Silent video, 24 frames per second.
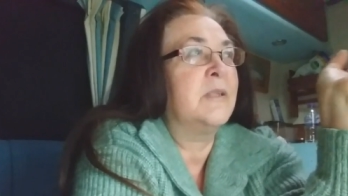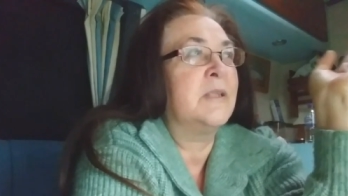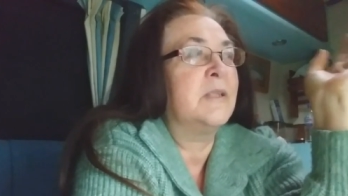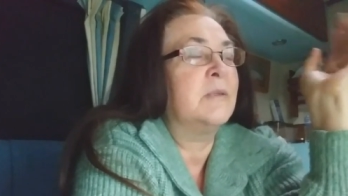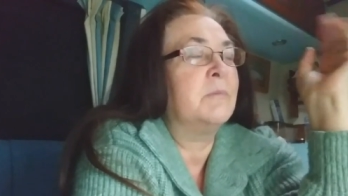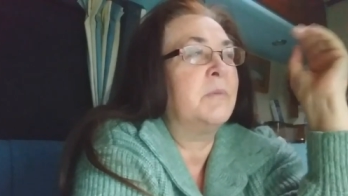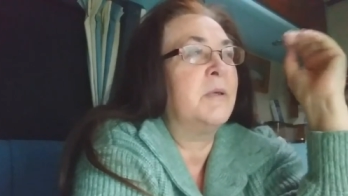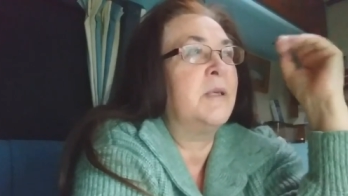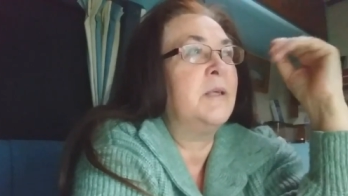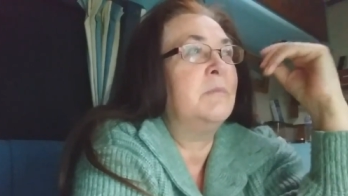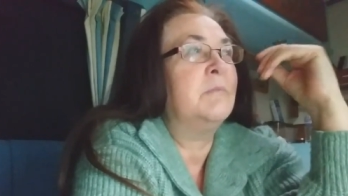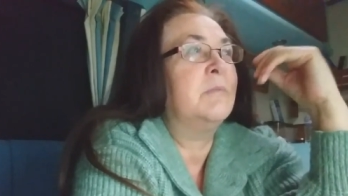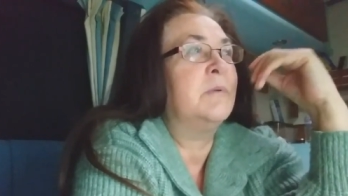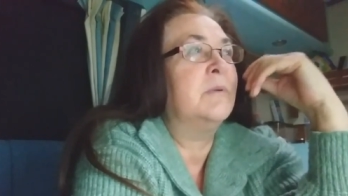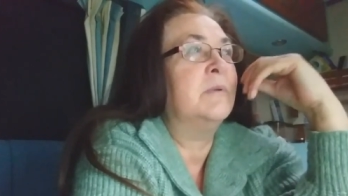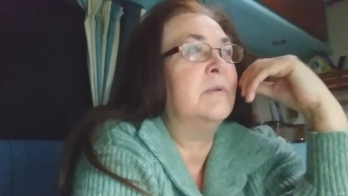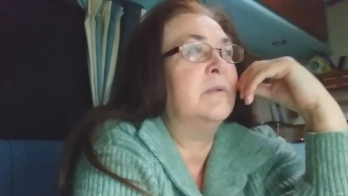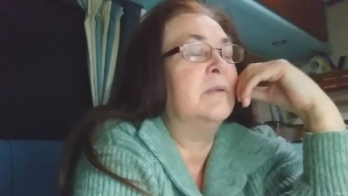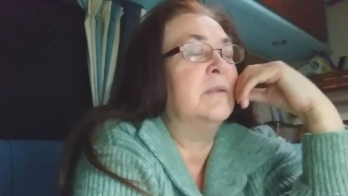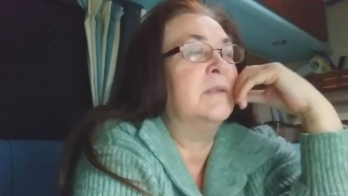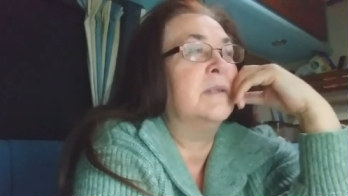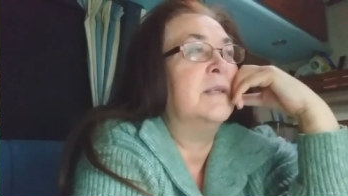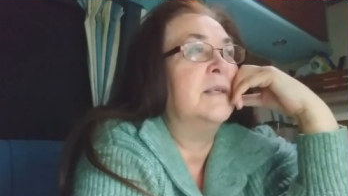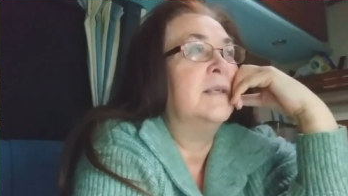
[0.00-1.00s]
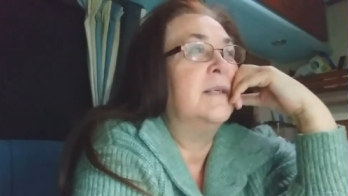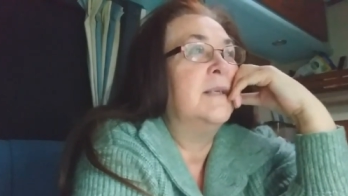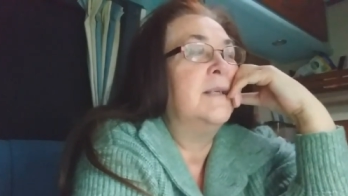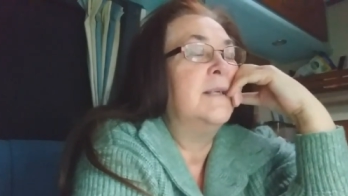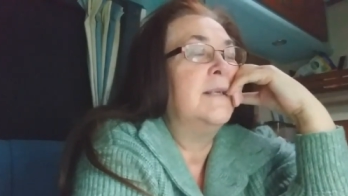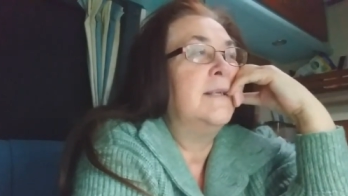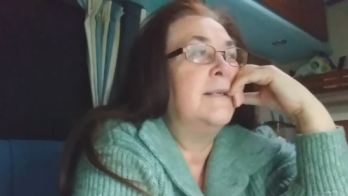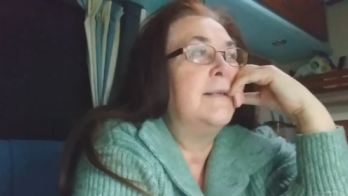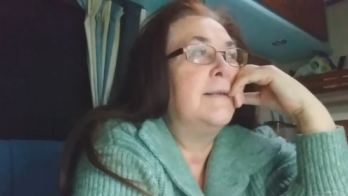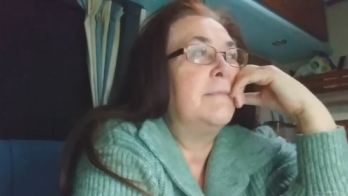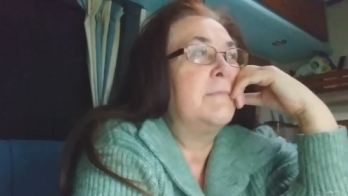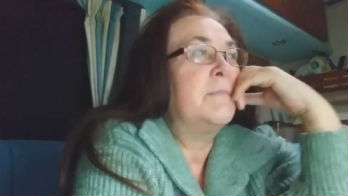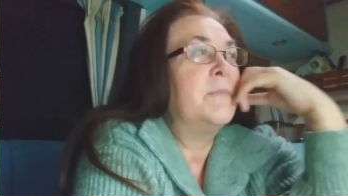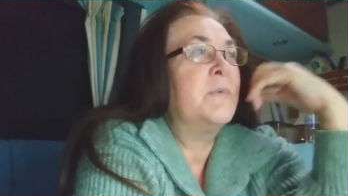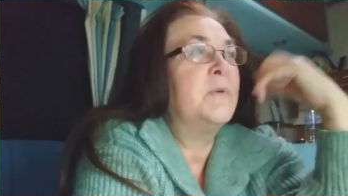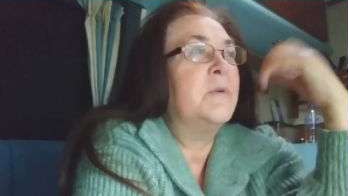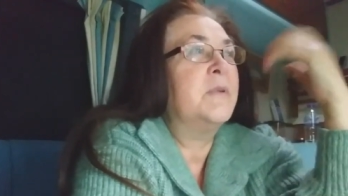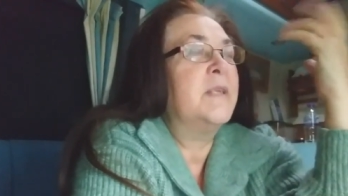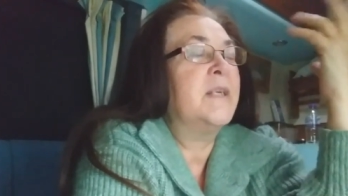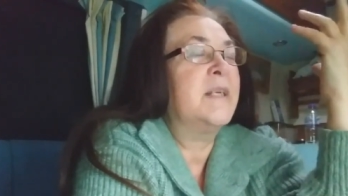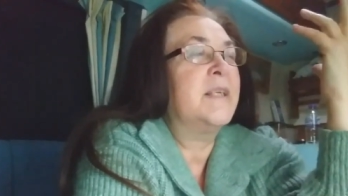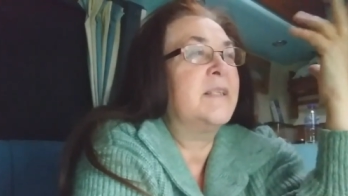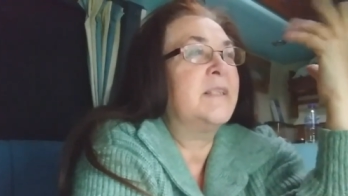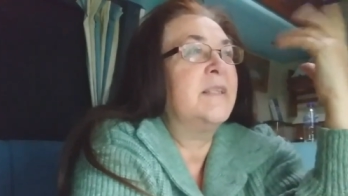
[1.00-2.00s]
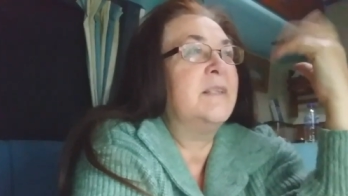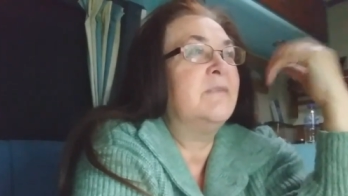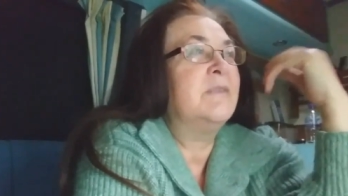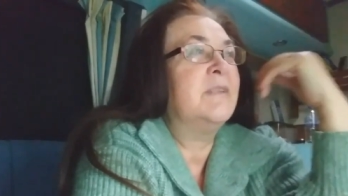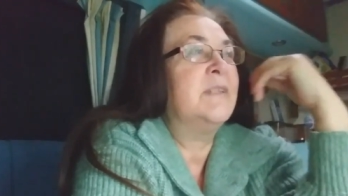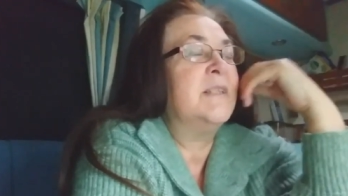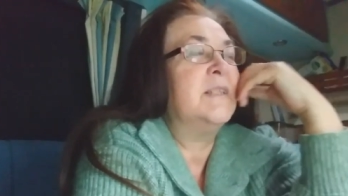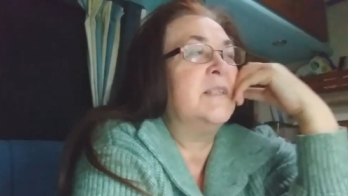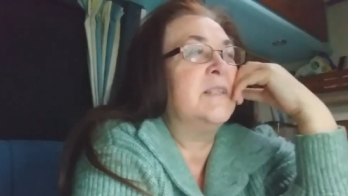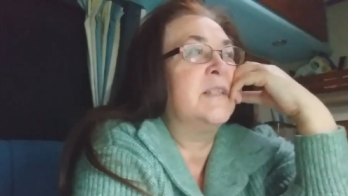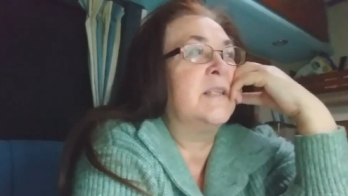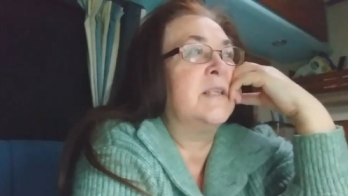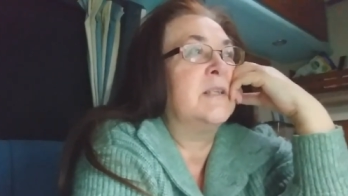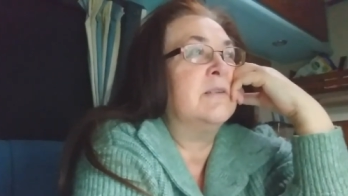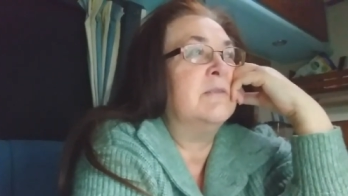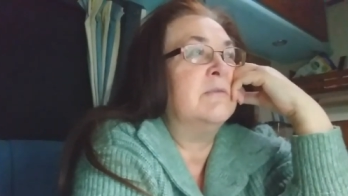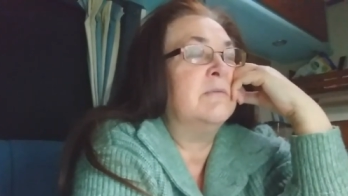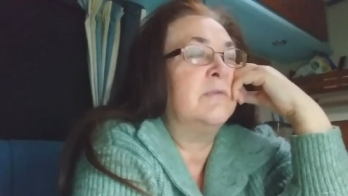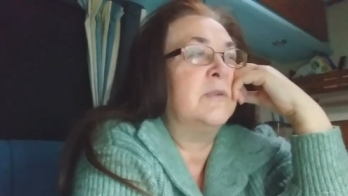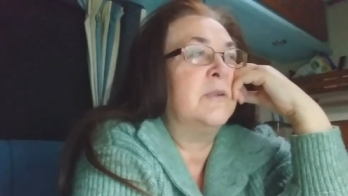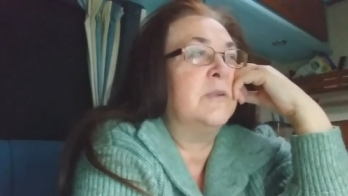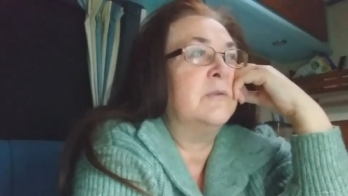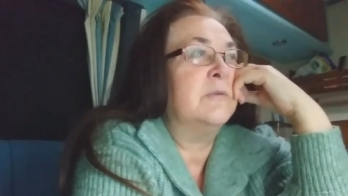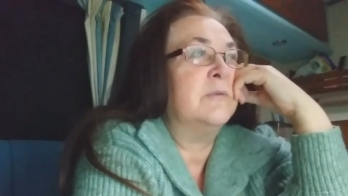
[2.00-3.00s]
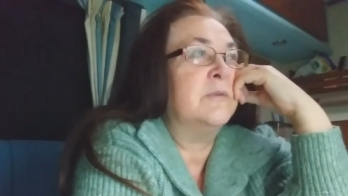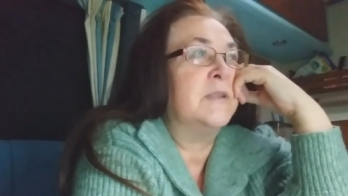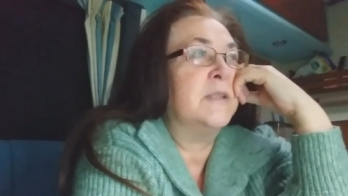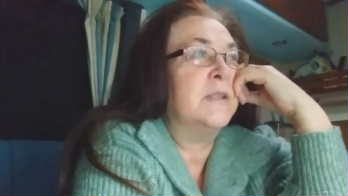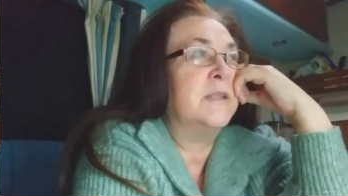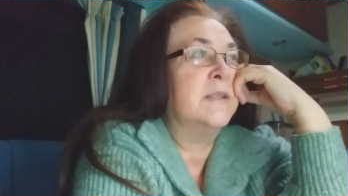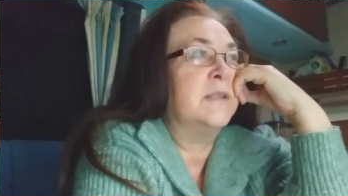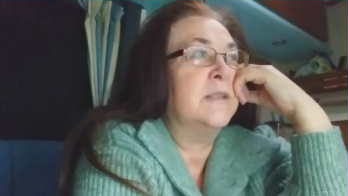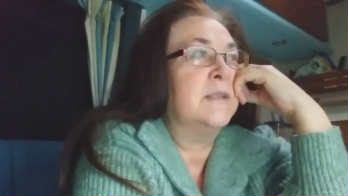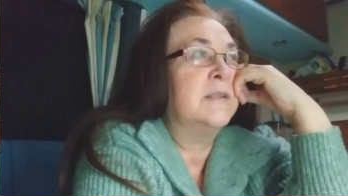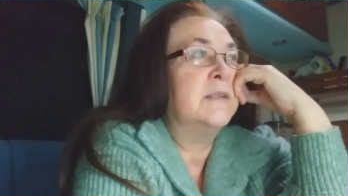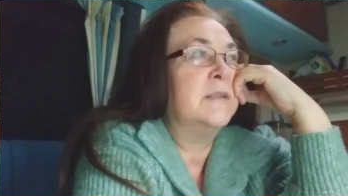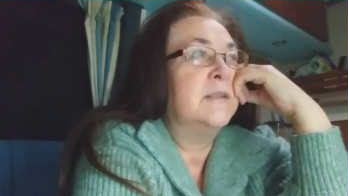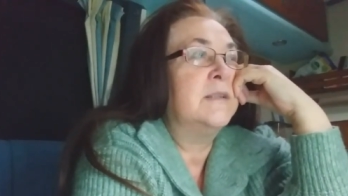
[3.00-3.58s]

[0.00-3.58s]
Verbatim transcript: other people, and all the activities they got involved in.